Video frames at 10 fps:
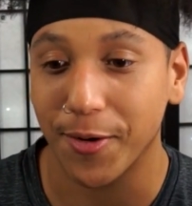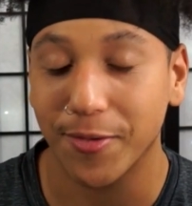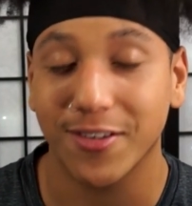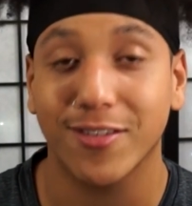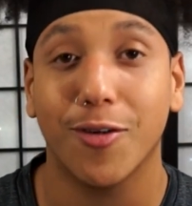We
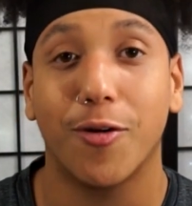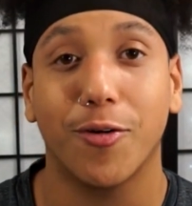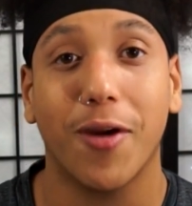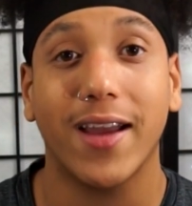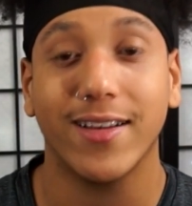were just
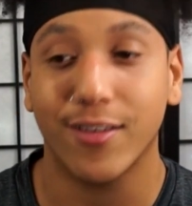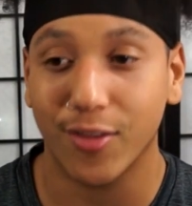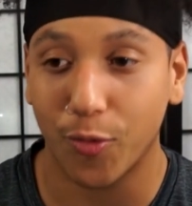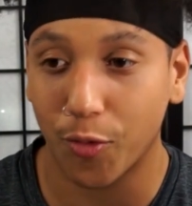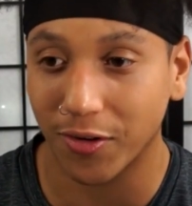thrown right
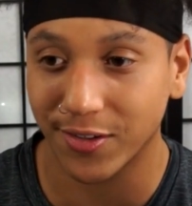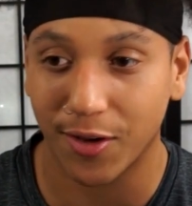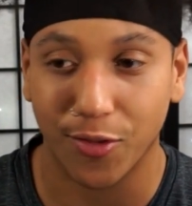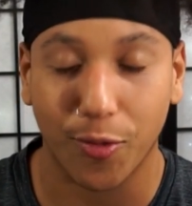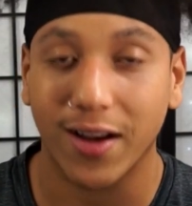into the war
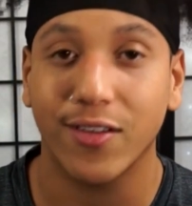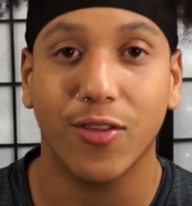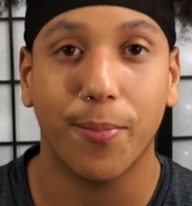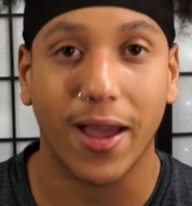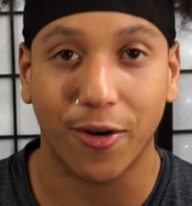zone, right
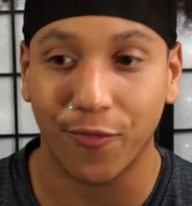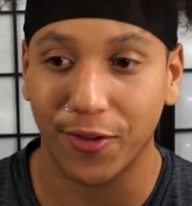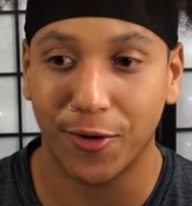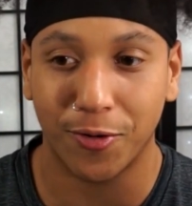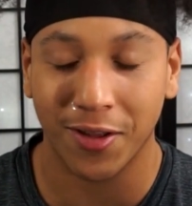into the
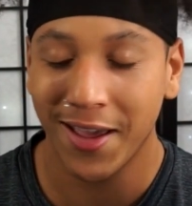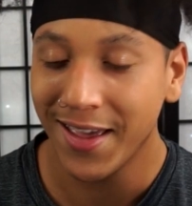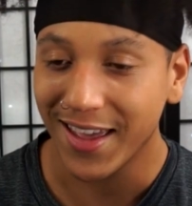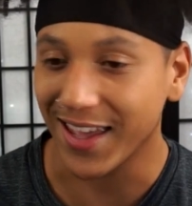battlefield,